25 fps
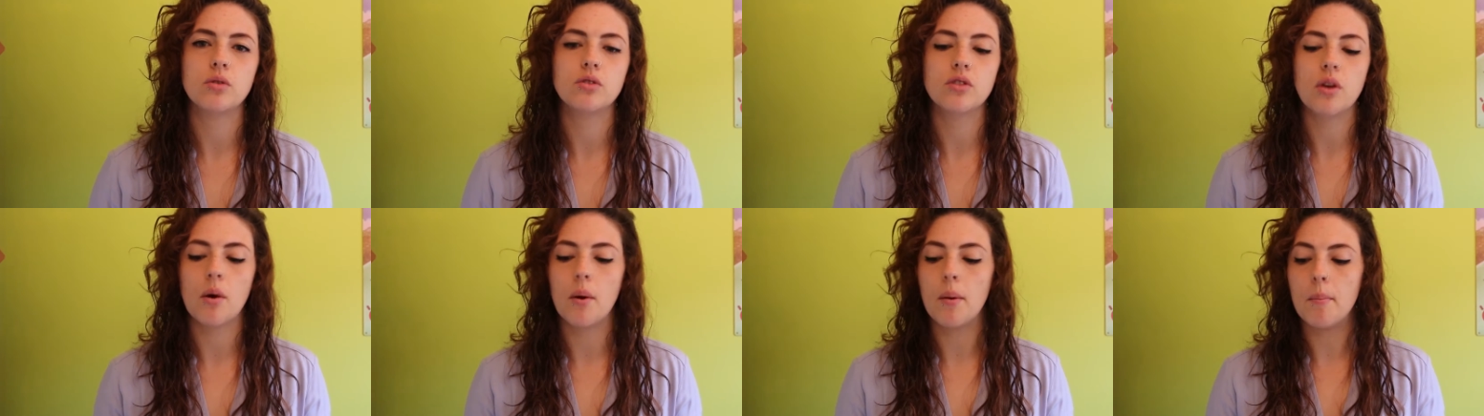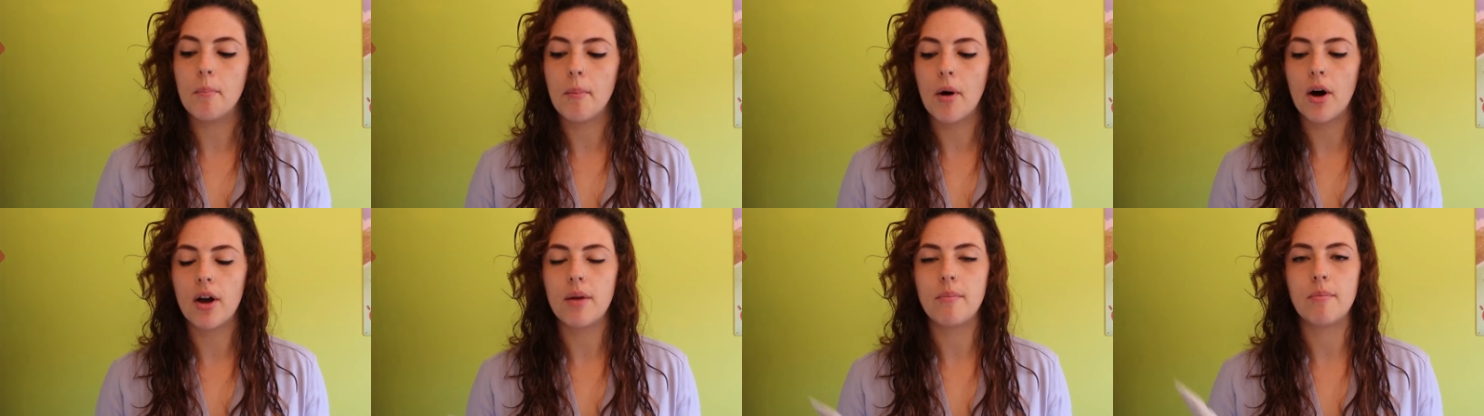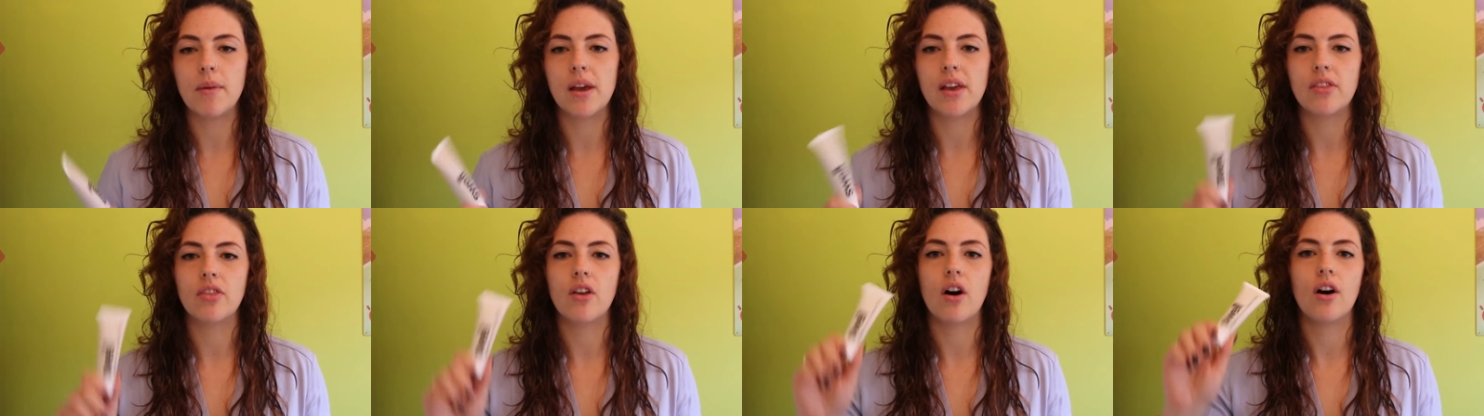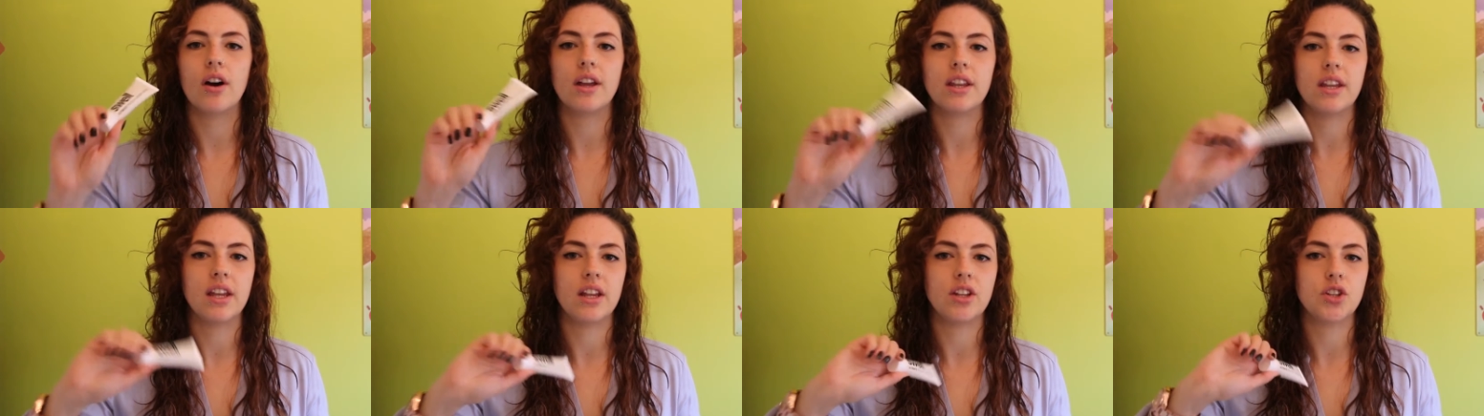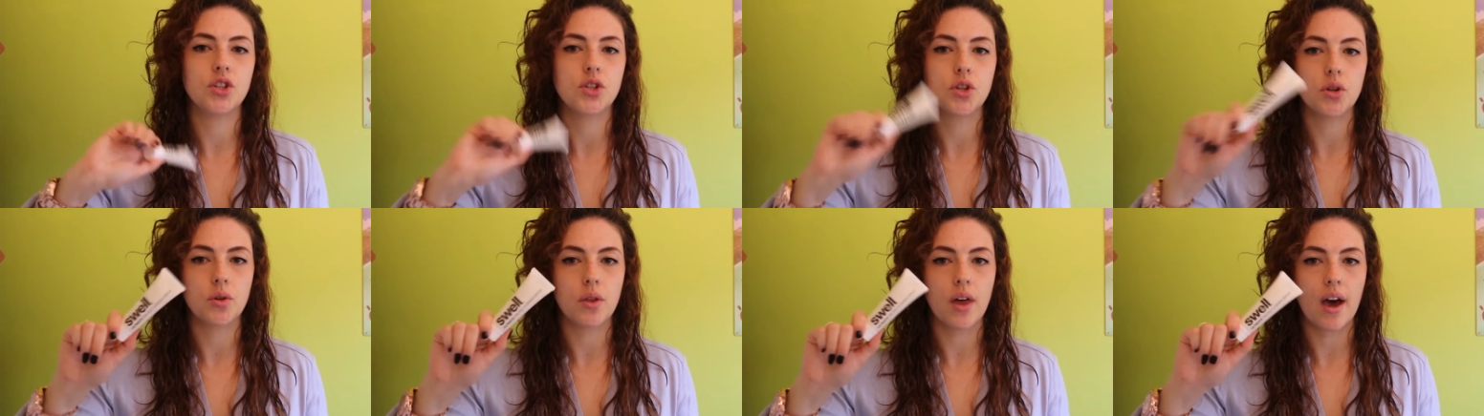so it might mean that I need
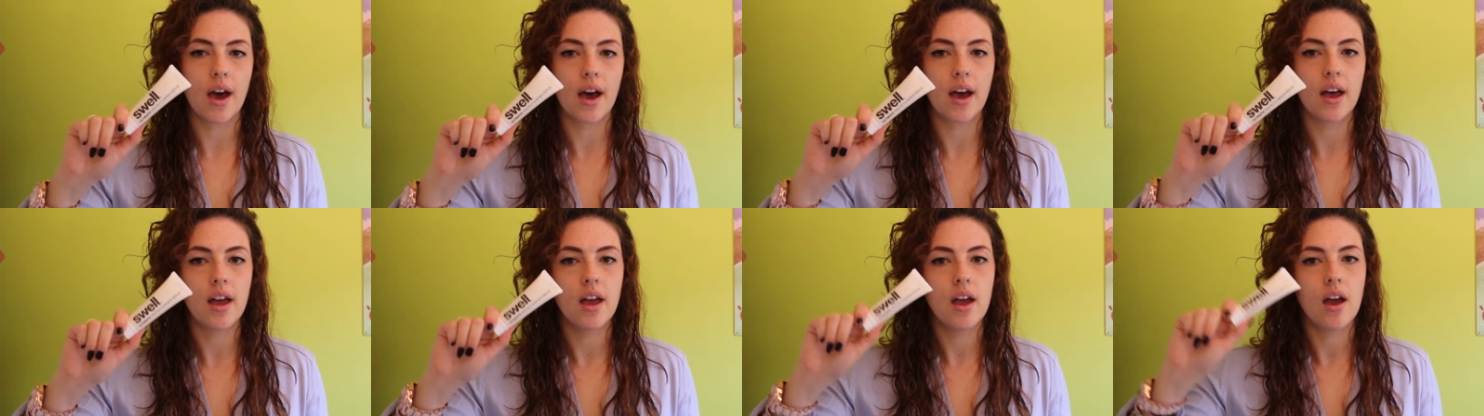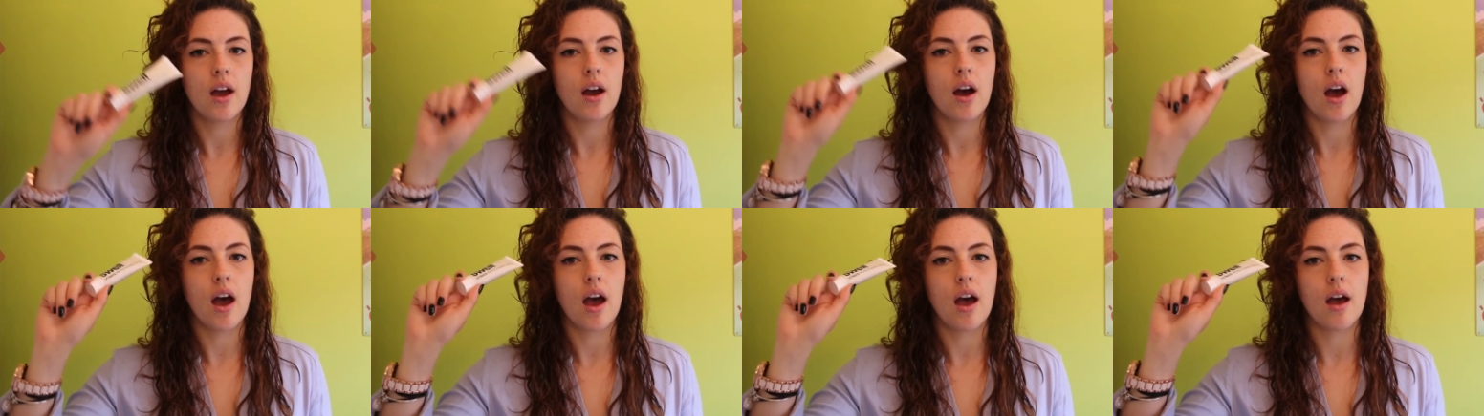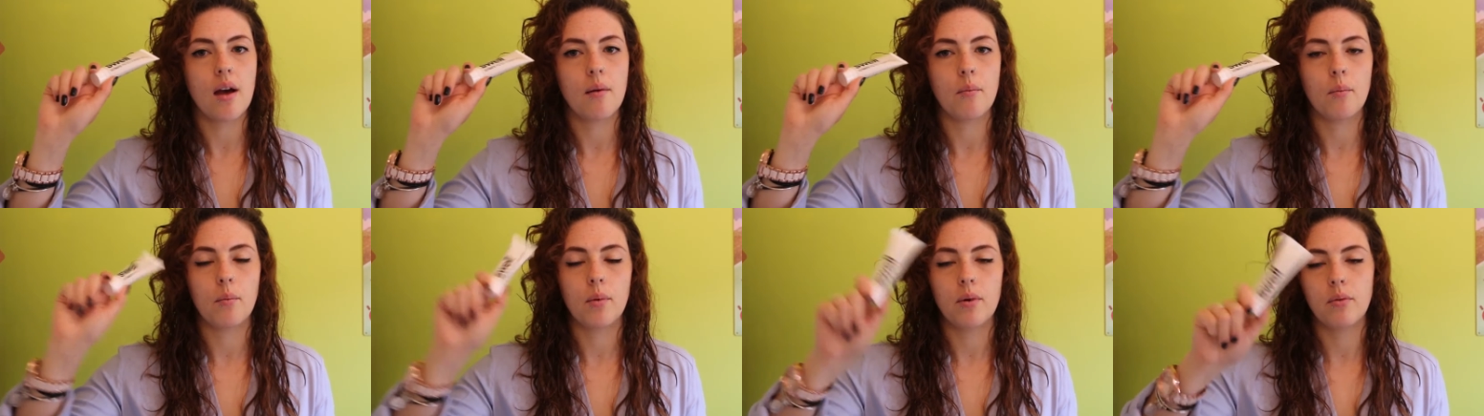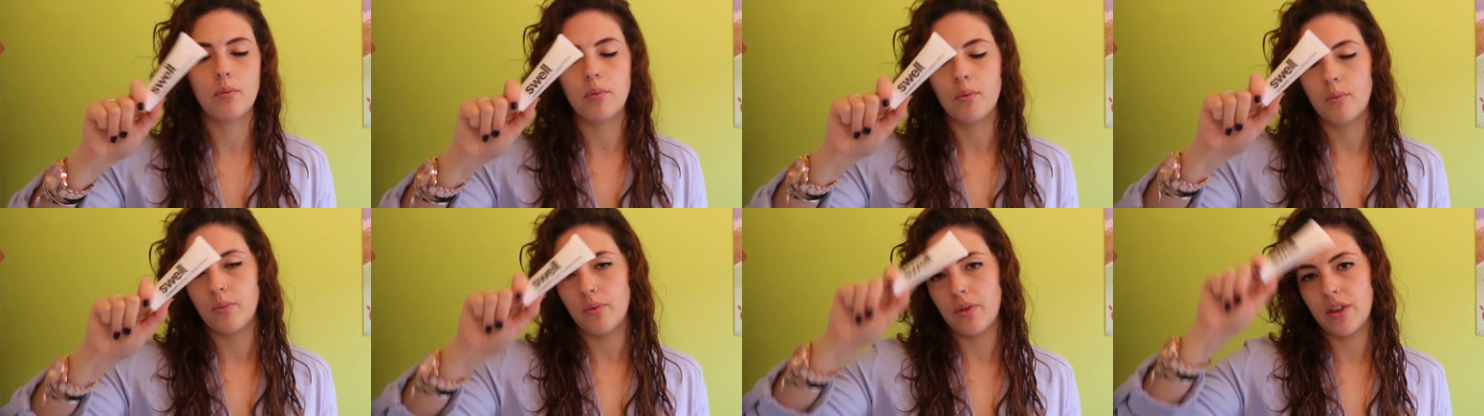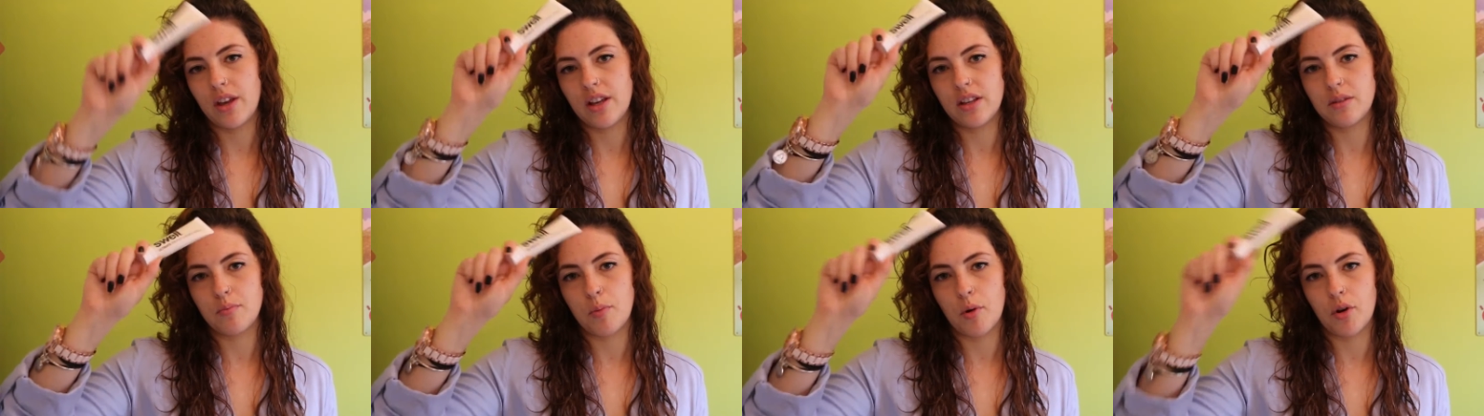to do that with
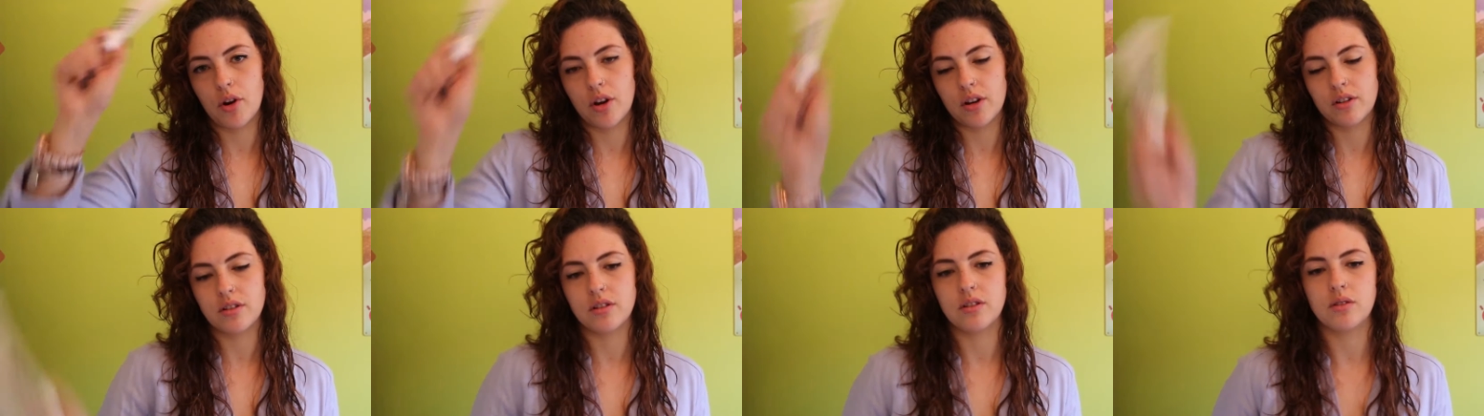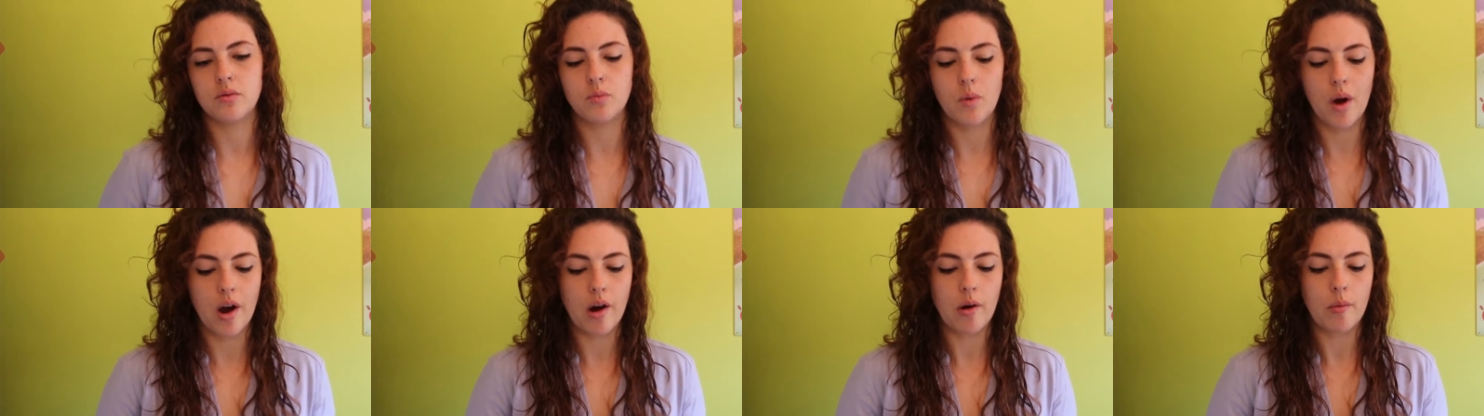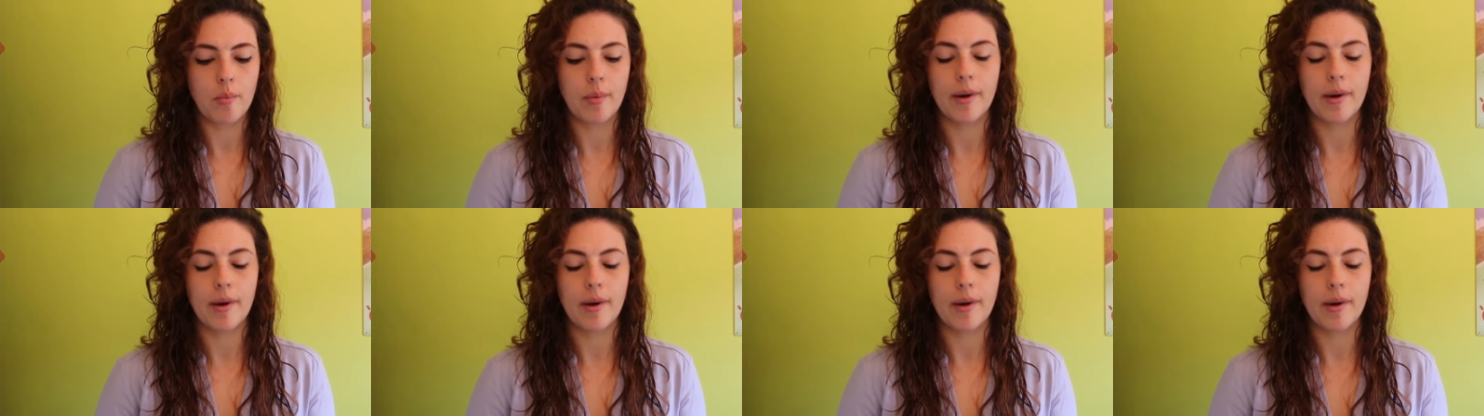these products as well.